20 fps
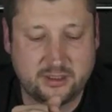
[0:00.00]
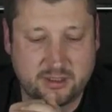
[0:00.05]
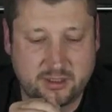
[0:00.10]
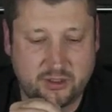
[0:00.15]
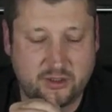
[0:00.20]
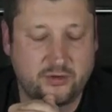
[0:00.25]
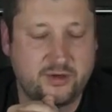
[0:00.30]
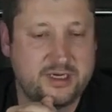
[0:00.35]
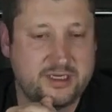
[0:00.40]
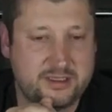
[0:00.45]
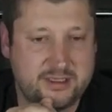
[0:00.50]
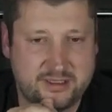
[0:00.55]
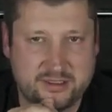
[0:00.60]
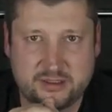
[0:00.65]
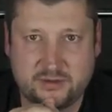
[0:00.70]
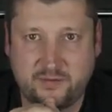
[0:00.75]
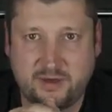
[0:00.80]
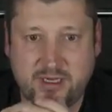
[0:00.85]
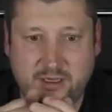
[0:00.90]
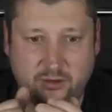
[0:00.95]
grid
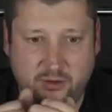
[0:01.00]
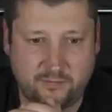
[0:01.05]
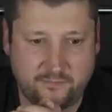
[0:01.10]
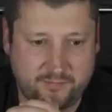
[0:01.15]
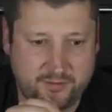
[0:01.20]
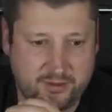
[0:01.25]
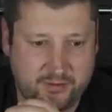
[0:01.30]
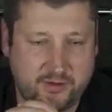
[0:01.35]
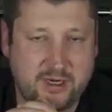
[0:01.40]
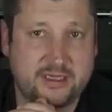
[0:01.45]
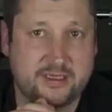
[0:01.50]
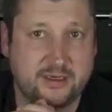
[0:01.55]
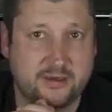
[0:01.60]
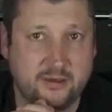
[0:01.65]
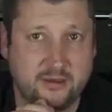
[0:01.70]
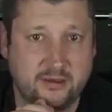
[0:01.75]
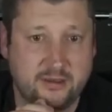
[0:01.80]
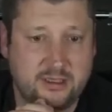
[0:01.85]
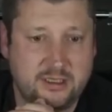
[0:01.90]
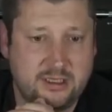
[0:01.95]
as well of the
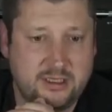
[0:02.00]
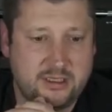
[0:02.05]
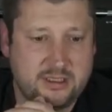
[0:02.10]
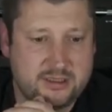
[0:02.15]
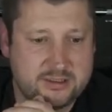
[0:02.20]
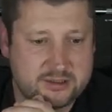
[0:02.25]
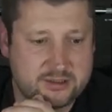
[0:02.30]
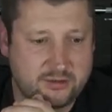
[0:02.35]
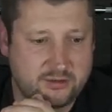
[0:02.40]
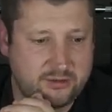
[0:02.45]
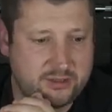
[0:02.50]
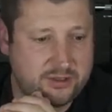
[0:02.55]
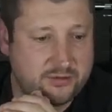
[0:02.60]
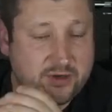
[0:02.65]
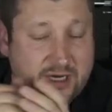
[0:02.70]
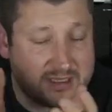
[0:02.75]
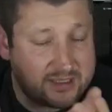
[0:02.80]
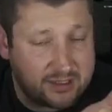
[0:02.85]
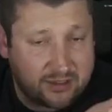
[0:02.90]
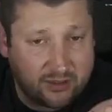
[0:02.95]
reticle. So the
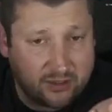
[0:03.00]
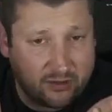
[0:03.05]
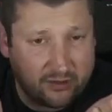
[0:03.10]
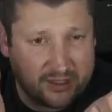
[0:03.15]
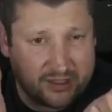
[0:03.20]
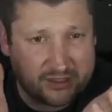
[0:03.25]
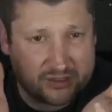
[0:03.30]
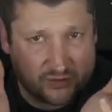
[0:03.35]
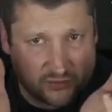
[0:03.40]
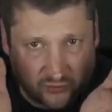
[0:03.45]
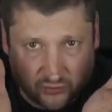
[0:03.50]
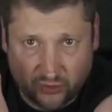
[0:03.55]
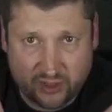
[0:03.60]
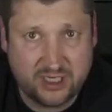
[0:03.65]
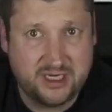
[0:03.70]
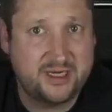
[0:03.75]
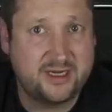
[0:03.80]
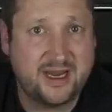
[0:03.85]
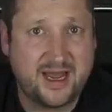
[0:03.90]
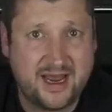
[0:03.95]
reticle is
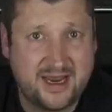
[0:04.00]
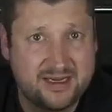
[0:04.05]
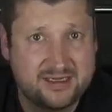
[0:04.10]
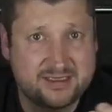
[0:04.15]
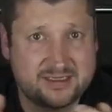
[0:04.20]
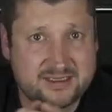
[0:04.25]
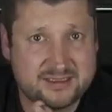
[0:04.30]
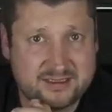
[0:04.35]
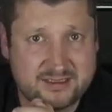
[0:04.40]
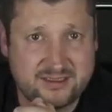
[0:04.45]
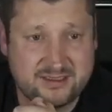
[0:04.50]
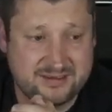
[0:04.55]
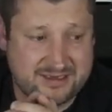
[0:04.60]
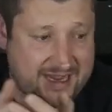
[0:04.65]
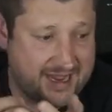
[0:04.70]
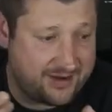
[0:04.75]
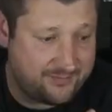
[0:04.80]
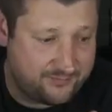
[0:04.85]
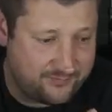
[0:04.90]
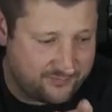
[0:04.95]
really nice.
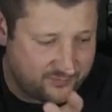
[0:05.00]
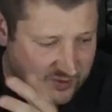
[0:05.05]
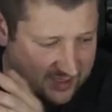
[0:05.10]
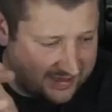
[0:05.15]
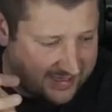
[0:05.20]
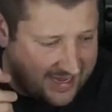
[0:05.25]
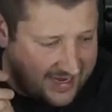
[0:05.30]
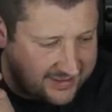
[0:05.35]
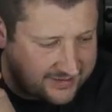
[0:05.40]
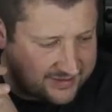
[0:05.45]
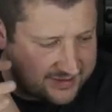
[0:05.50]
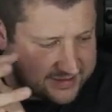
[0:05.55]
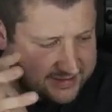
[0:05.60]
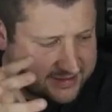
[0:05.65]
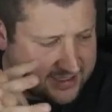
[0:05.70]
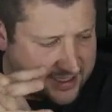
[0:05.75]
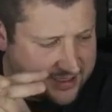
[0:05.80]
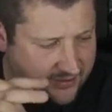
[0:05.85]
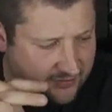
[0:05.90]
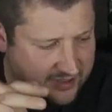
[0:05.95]
I like this
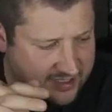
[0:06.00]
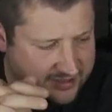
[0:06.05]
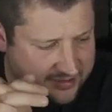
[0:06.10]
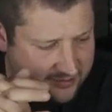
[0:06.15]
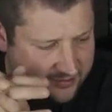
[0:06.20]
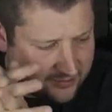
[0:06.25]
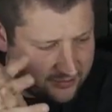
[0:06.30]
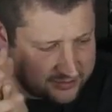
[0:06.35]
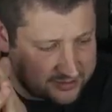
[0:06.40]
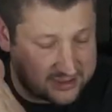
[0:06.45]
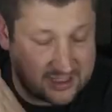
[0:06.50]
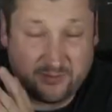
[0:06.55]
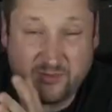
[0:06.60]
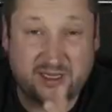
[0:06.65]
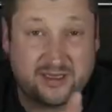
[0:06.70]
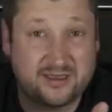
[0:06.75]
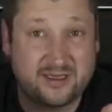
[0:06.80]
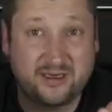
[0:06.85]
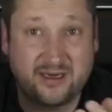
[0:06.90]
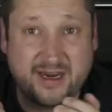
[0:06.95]
kind of reticles. I'm
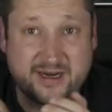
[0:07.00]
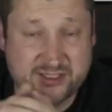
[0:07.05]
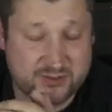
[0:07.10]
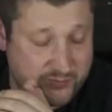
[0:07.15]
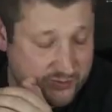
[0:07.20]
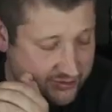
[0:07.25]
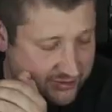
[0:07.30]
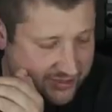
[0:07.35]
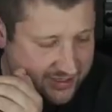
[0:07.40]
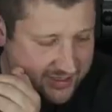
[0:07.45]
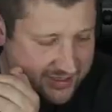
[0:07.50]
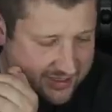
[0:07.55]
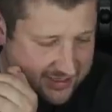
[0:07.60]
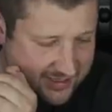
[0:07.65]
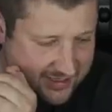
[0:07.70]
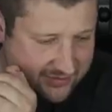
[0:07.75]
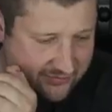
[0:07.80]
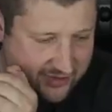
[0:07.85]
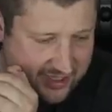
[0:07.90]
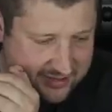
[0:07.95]
not an expert
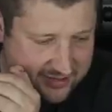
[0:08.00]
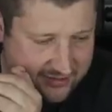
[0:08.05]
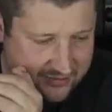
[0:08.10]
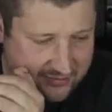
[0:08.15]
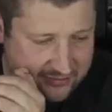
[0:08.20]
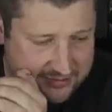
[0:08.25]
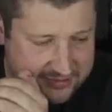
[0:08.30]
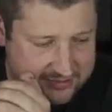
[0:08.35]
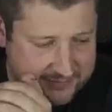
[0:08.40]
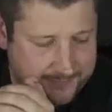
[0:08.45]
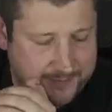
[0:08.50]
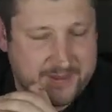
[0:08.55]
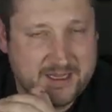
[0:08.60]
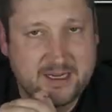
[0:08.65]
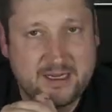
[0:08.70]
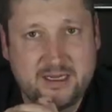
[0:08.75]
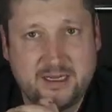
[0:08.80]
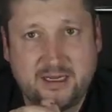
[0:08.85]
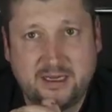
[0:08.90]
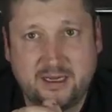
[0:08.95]
in reticles,
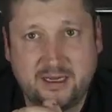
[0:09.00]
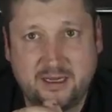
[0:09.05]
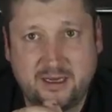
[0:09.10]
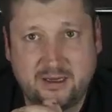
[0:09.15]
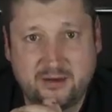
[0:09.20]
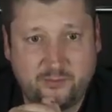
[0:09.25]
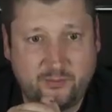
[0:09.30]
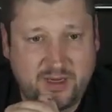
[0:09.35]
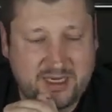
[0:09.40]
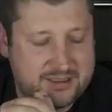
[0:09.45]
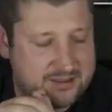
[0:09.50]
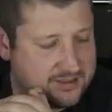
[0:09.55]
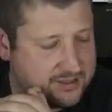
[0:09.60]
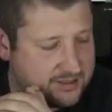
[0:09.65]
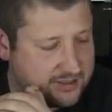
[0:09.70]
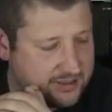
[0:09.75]
but